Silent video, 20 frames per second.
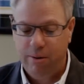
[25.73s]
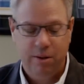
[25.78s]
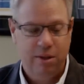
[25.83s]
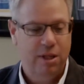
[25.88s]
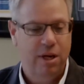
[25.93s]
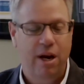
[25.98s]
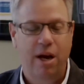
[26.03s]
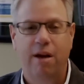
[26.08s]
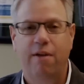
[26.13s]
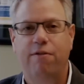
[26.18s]

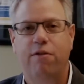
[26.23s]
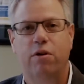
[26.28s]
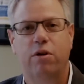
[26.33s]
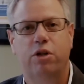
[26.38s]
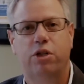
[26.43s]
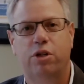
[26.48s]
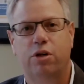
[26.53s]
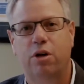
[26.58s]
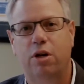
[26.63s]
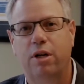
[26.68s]
Today, if you're
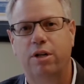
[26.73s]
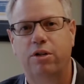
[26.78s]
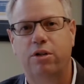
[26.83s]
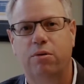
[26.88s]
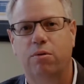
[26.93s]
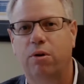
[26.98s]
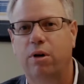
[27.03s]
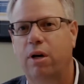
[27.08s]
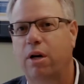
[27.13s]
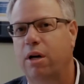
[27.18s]
a journalist,
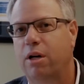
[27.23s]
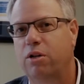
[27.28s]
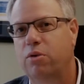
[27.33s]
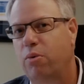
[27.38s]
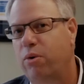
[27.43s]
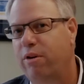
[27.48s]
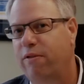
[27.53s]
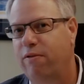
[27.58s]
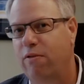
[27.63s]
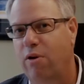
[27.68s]
you're working on a
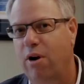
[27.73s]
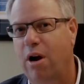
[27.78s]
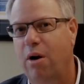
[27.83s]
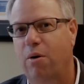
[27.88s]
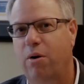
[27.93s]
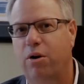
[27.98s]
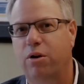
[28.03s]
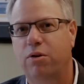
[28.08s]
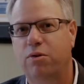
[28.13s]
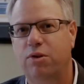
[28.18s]

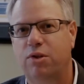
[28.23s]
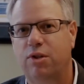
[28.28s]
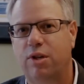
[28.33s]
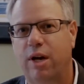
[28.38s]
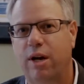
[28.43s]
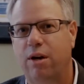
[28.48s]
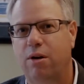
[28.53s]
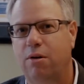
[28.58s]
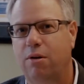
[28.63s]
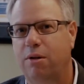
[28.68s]
24-hour news
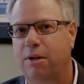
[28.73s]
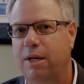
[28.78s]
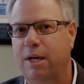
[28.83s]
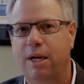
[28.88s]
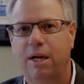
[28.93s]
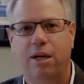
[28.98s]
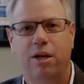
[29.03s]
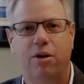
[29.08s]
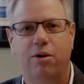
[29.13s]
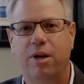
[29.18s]
cycle,
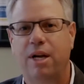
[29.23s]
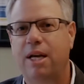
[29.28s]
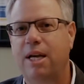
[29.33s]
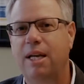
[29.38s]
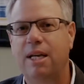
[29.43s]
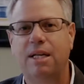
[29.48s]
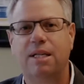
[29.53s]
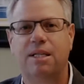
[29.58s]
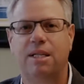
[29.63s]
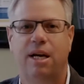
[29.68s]
you're
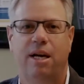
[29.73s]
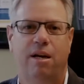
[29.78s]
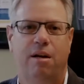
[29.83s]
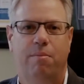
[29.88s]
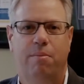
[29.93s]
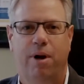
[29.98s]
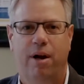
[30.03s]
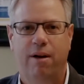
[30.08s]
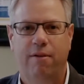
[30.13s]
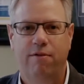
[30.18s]

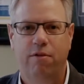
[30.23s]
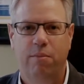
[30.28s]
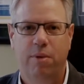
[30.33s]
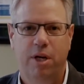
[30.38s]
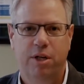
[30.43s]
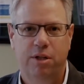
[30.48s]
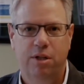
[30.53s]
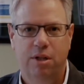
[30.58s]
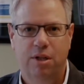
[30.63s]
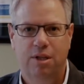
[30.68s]
inundated by
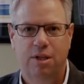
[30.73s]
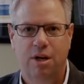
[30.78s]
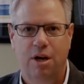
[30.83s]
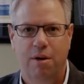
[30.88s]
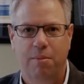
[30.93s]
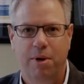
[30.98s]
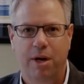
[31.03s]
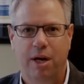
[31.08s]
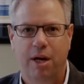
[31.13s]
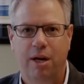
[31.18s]
information that's
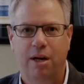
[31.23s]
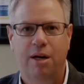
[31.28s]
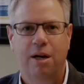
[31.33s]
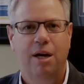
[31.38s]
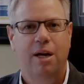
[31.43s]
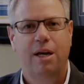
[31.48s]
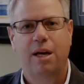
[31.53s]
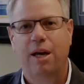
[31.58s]
coming in.